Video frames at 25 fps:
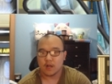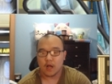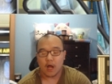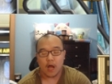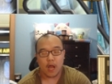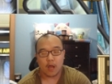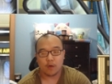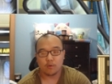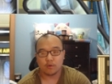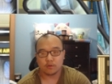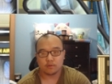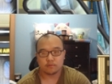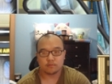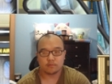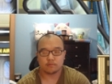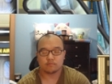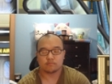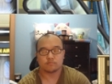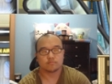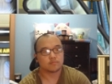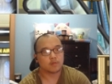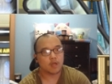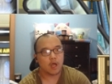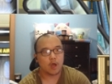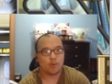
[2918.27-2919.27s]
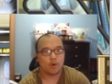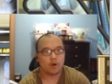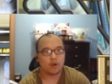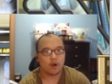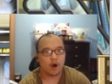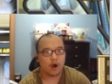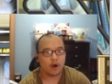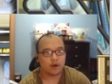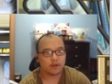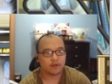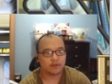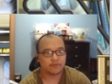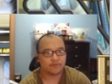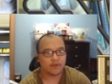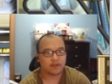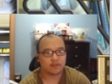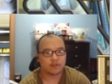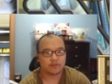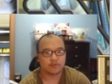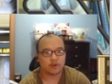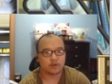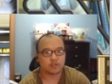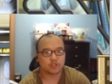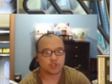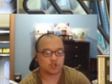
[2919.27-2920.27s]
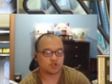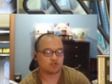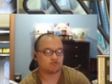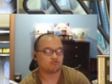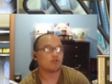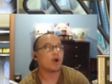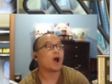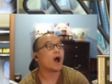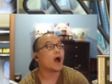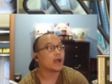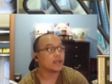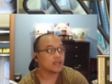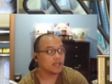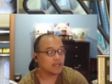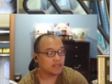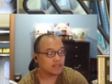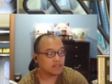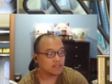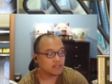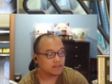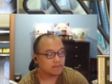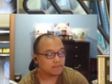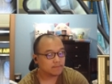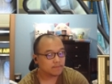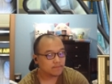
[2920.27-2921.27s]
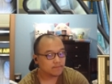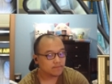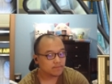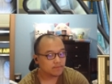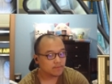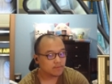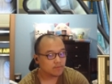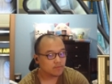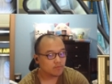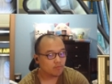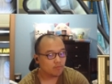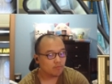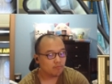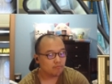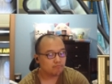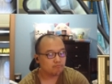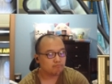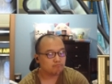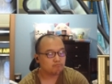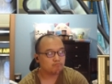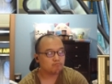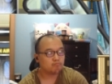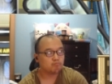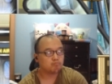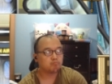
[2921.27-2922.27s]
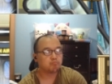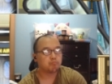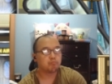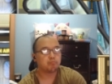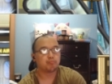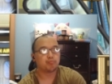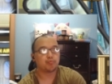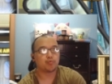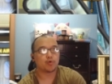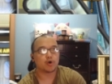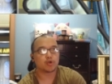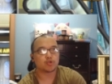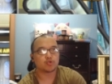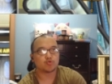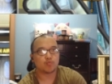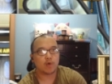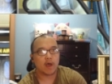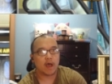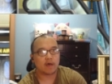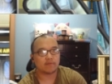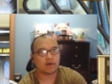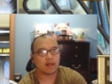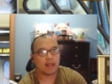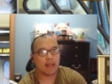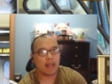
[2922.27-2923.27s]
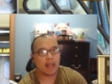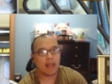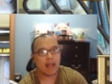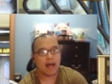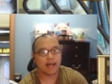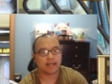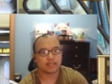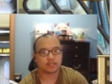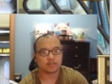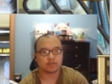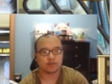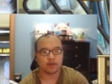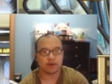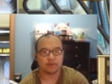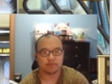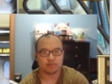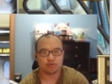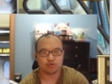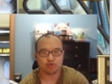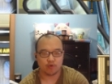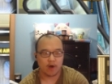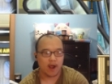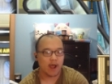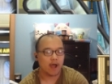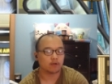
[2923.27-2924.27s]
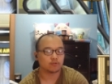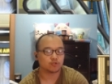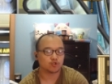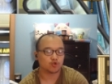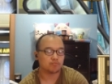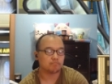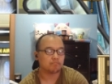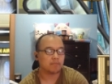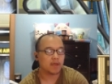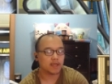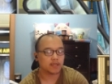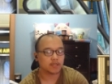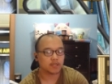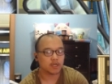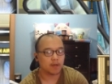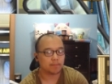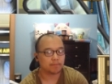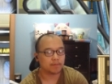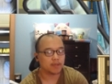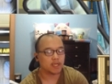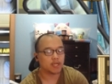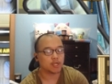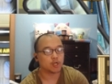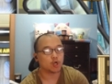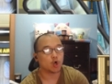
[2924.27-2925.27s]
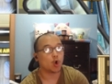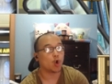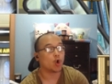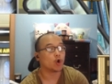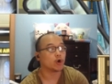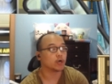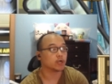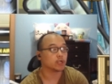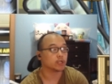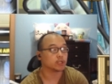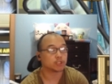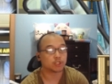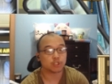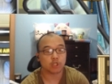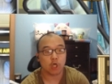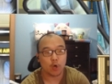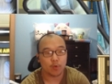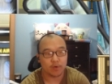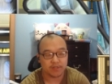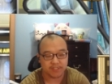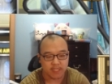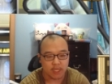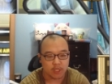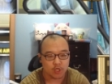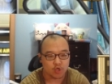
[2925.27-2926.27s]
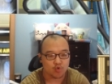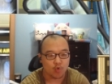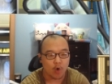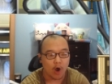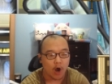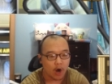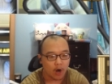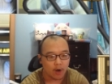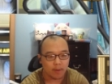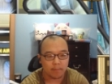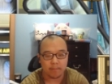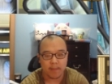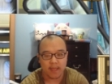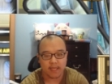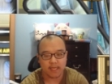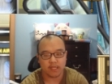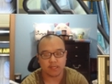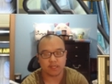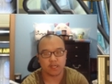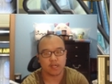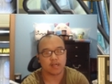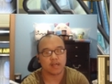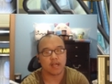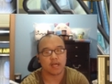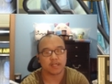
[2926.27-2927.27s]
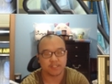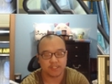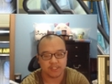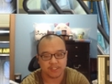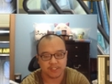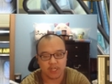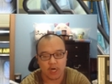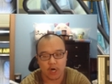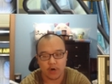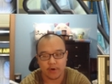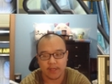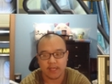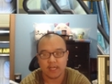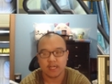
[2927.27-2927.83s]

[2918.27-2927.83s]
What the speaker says: I won't argue the fact that they're trying, but you have a lot of ground to make up in order to show us that you are making the necessary